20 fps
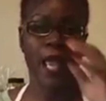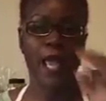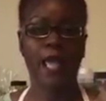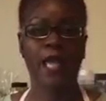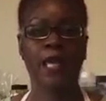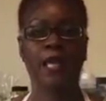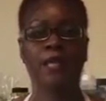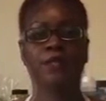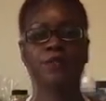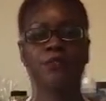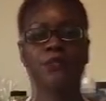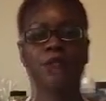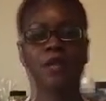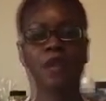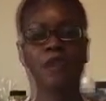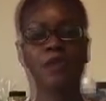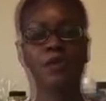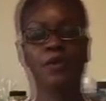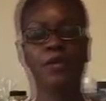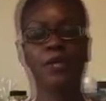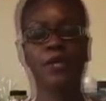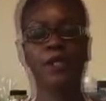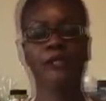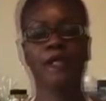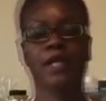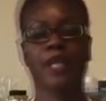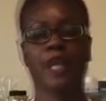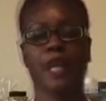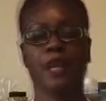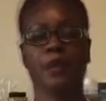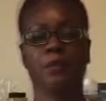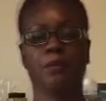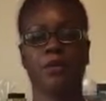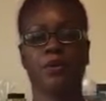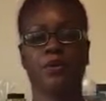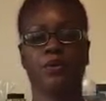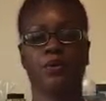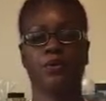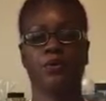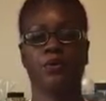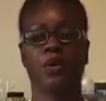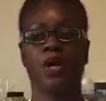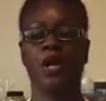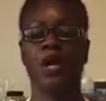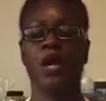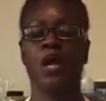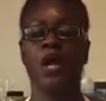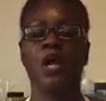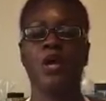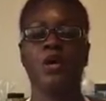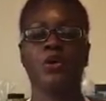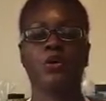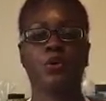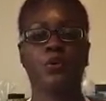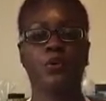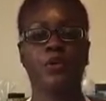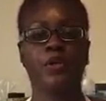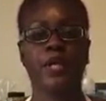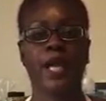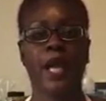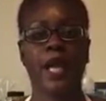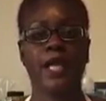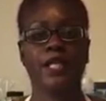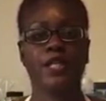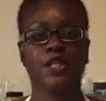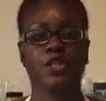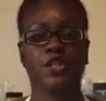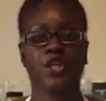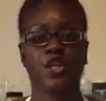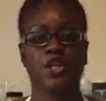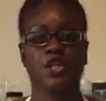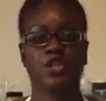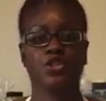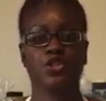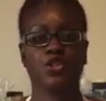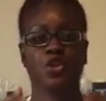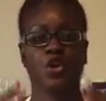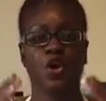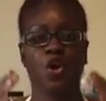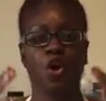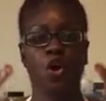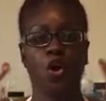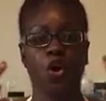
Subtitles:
And Procter & Gamble created this